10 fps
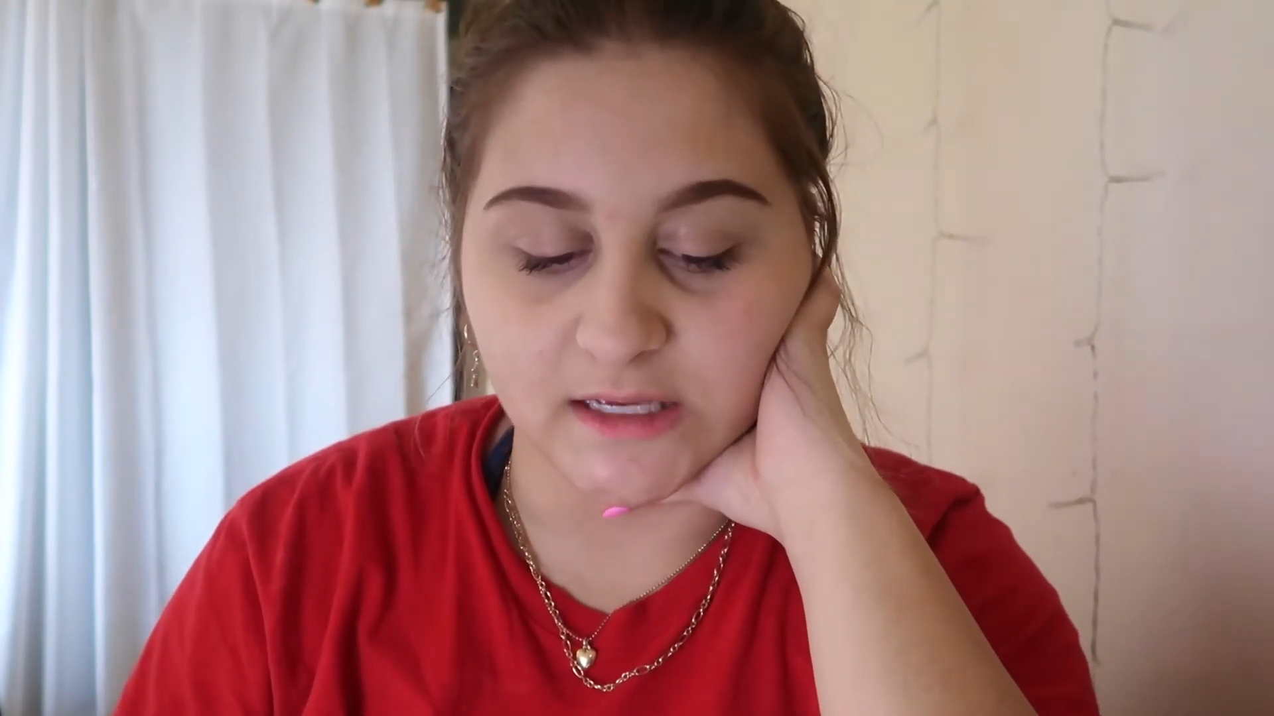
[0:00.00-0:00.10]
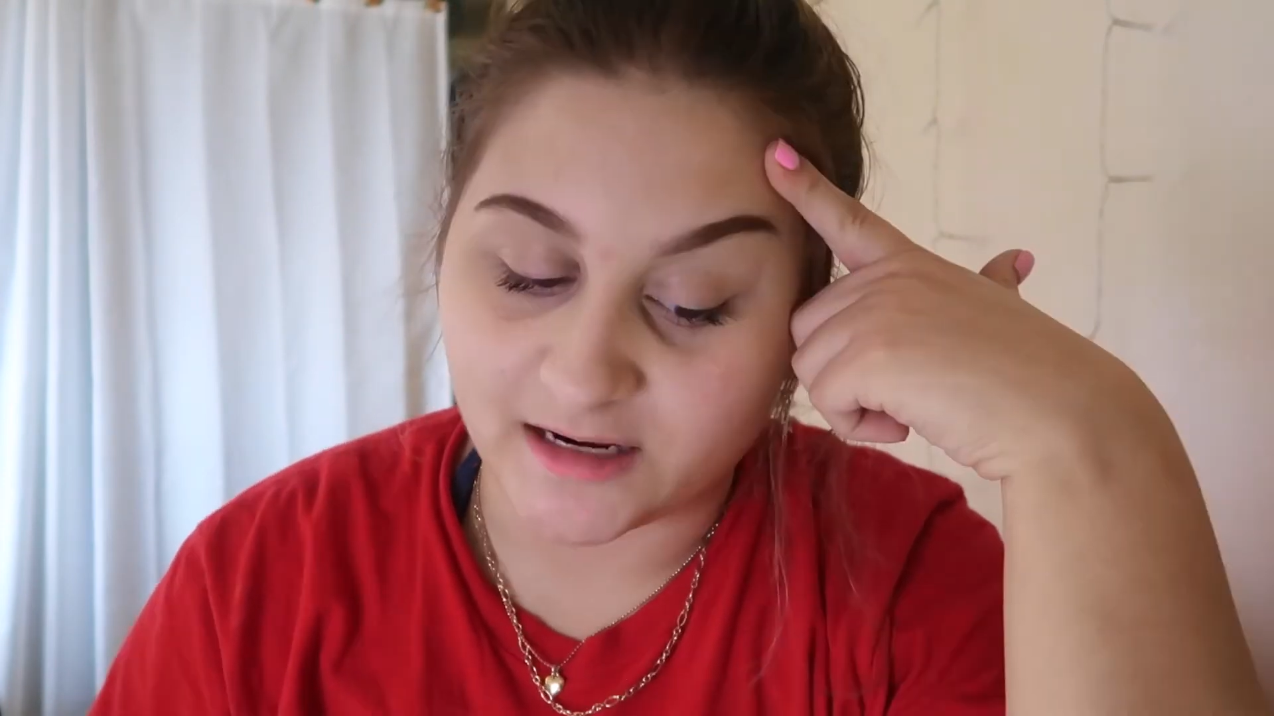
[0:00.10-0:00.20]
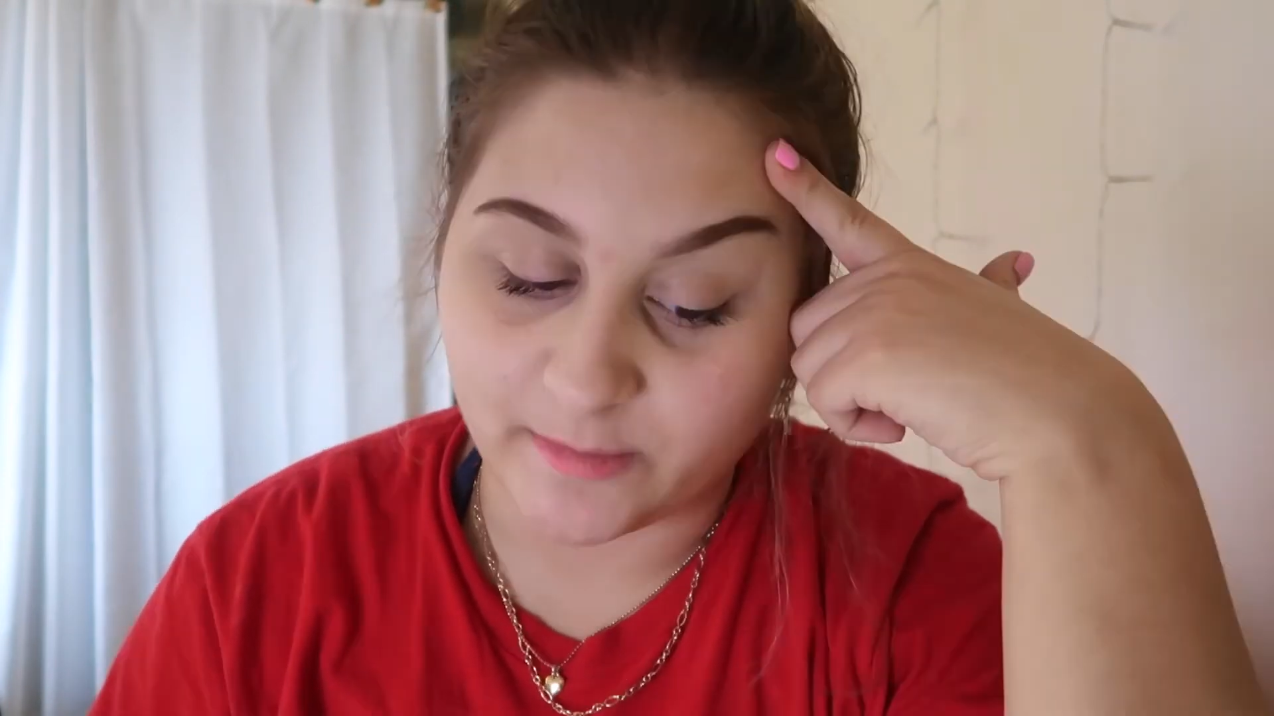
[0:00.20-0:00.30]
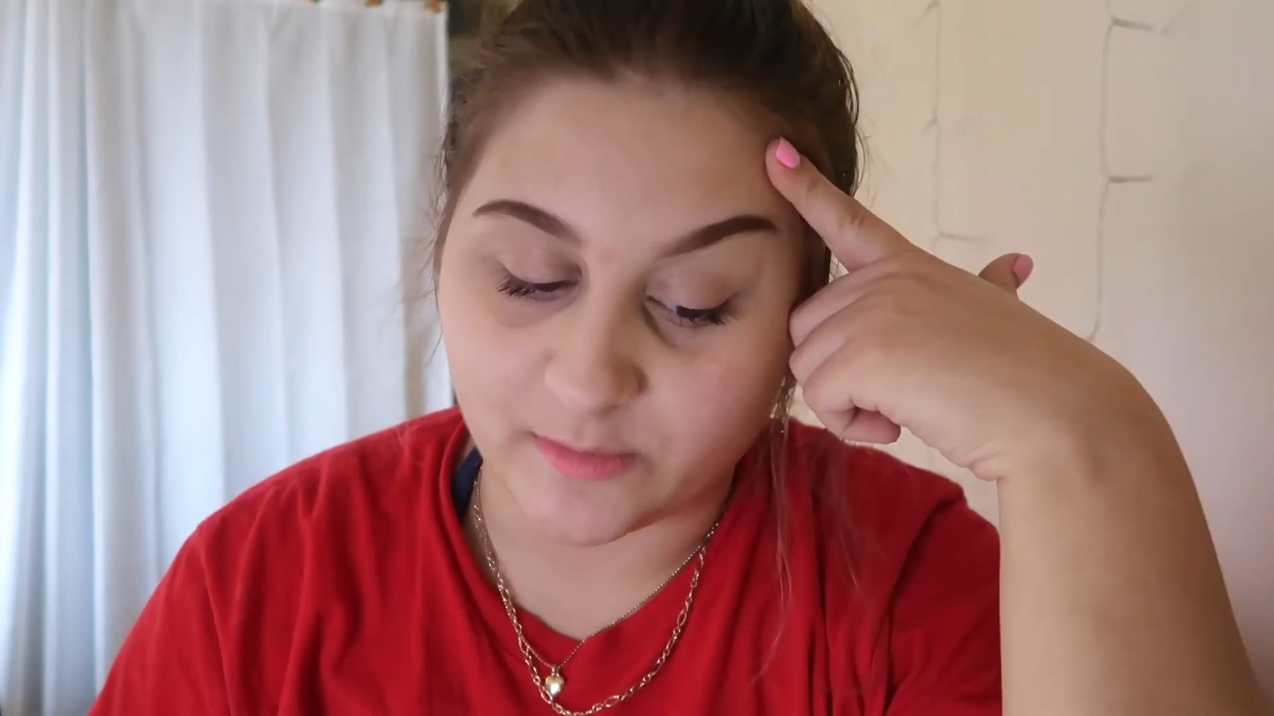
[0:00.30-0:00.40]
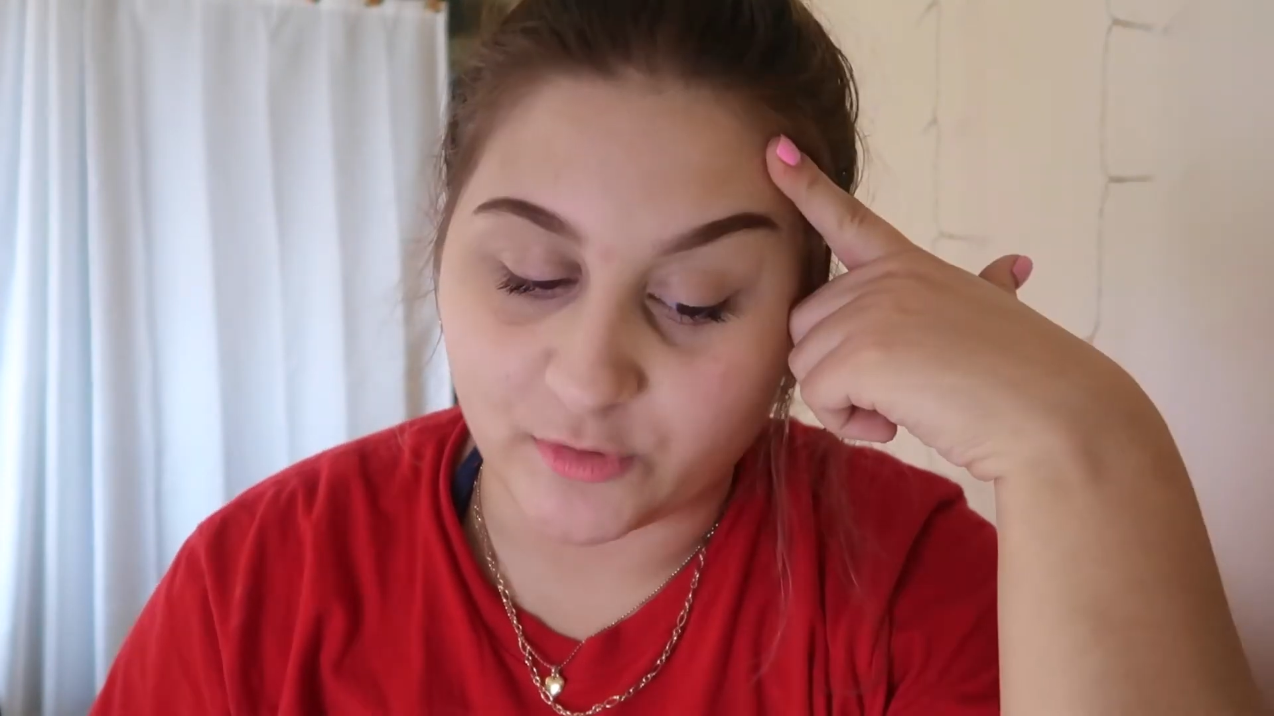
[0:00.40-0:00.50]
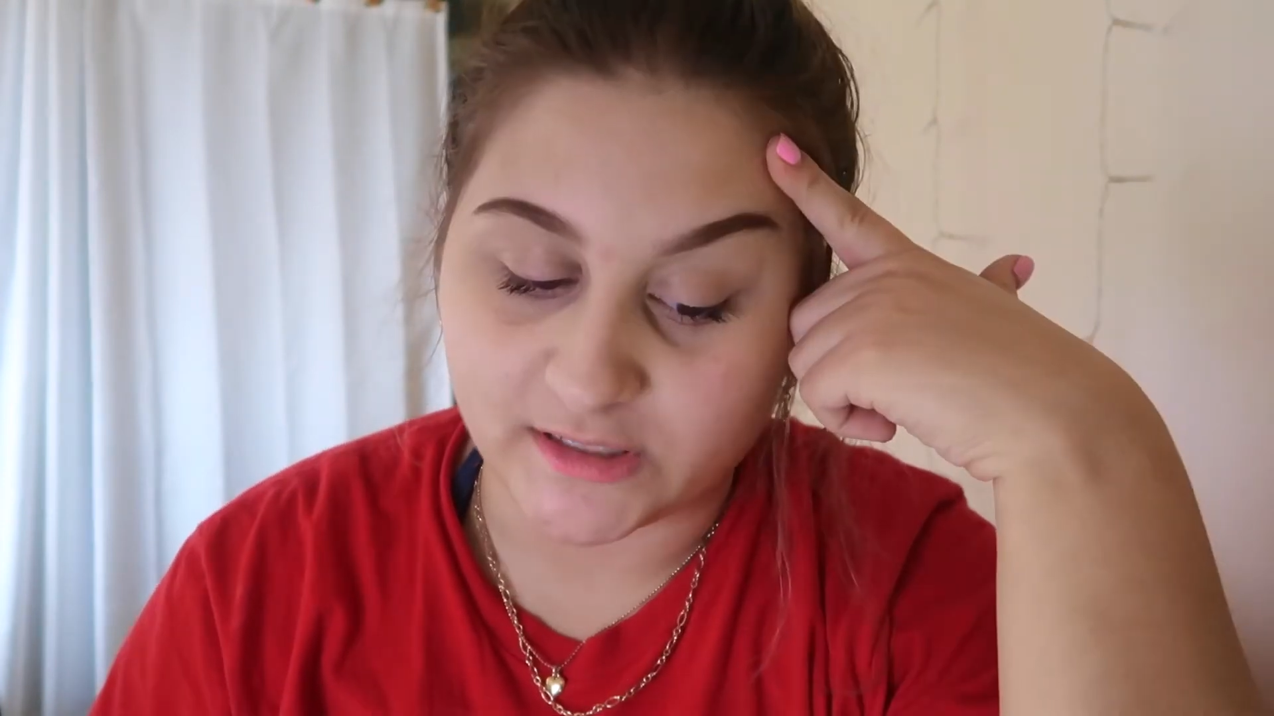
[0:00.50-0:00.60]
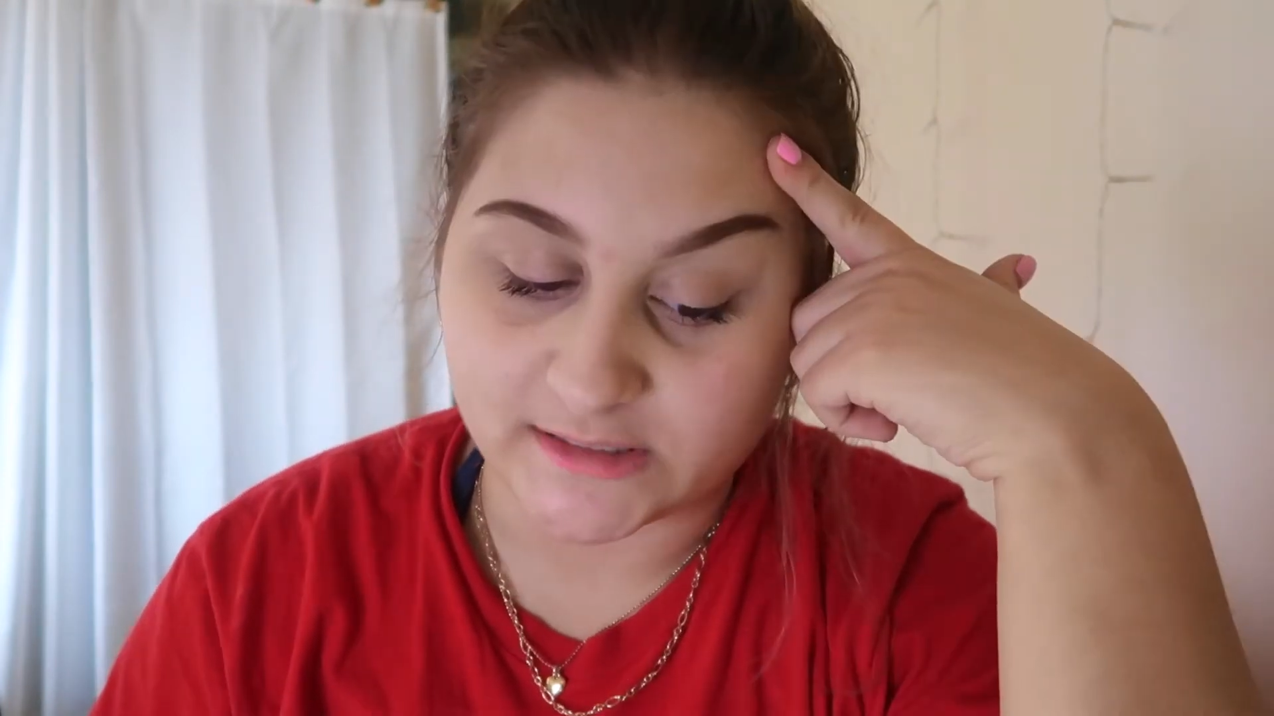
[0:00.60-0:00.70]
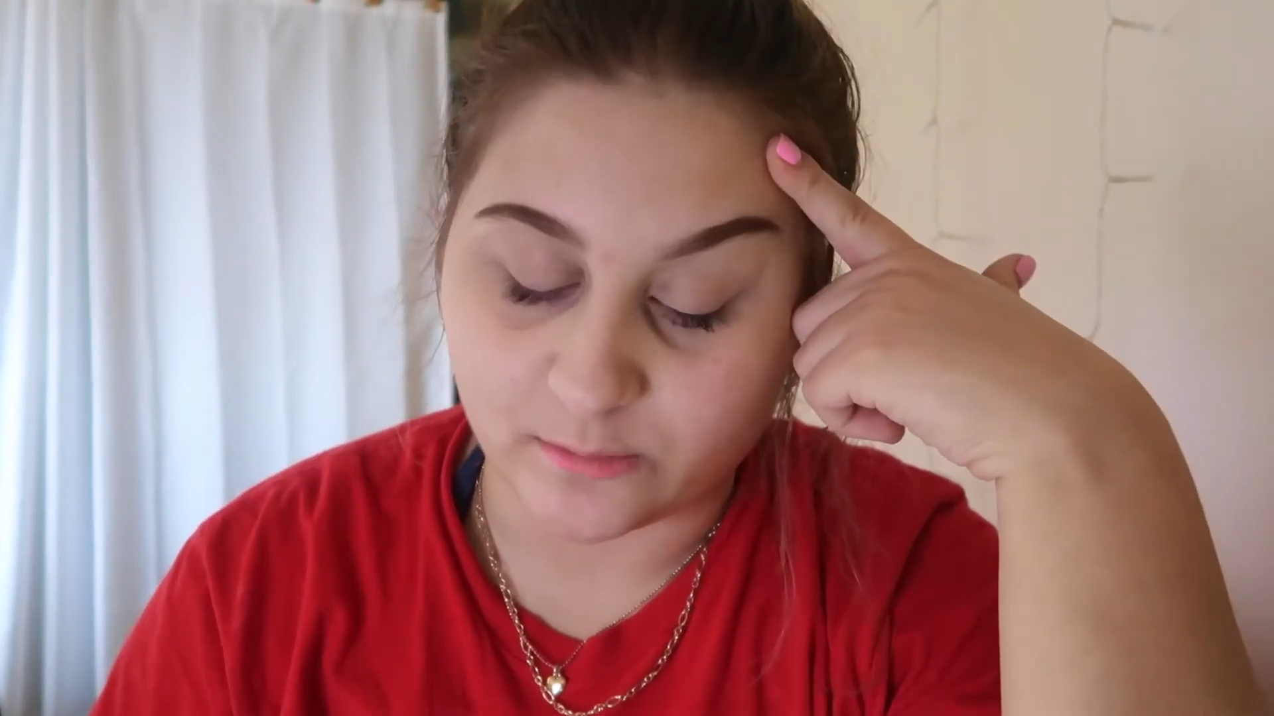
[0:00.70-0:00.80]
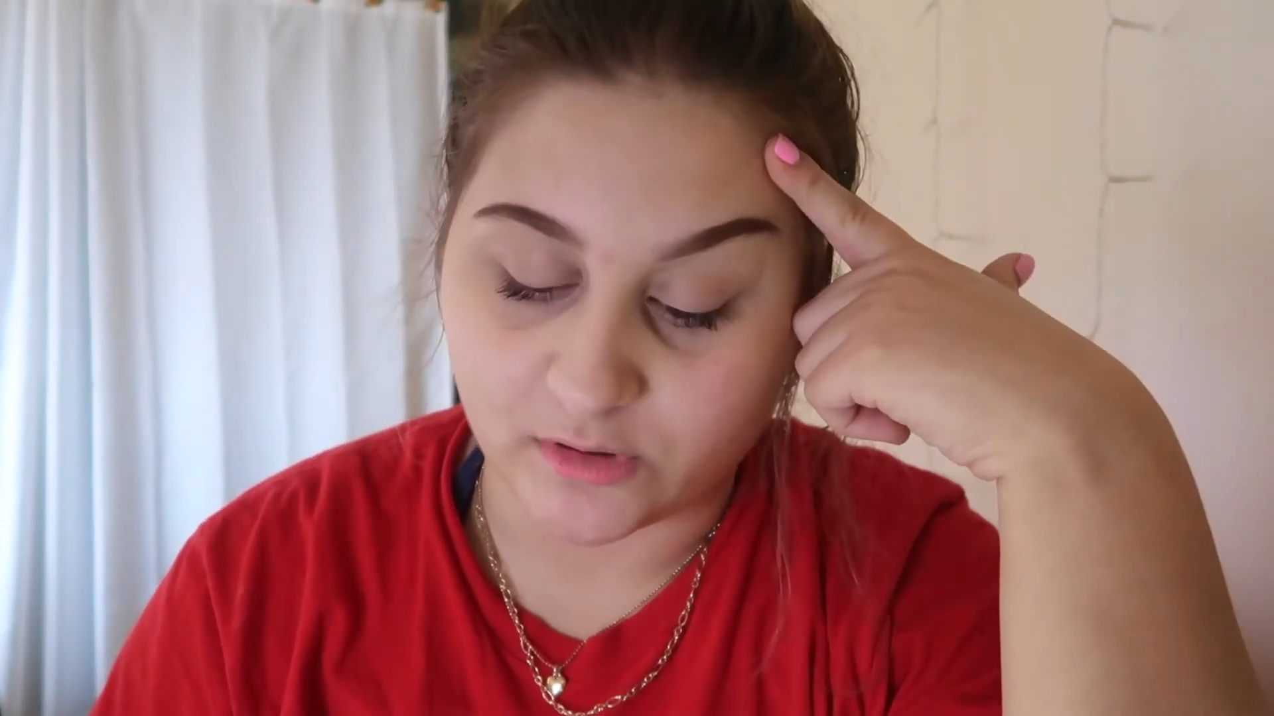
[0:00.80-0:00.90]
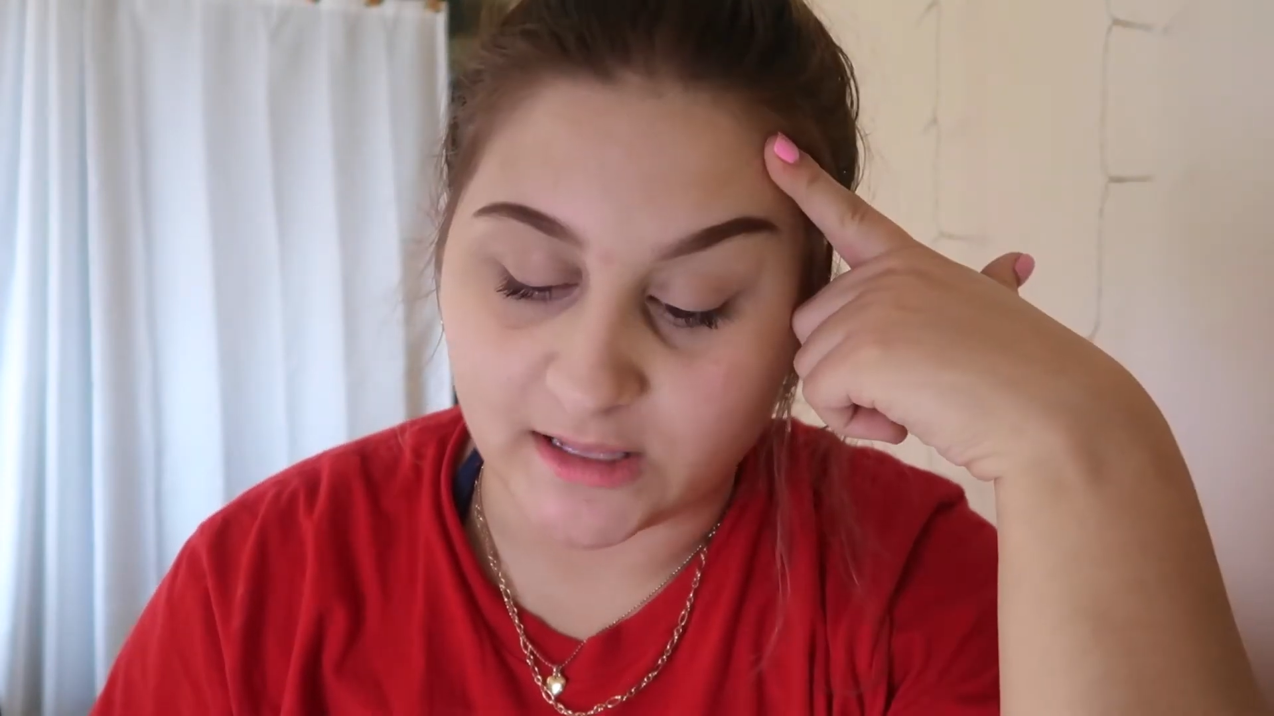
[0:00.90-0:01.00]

It's gonna be a pretty simple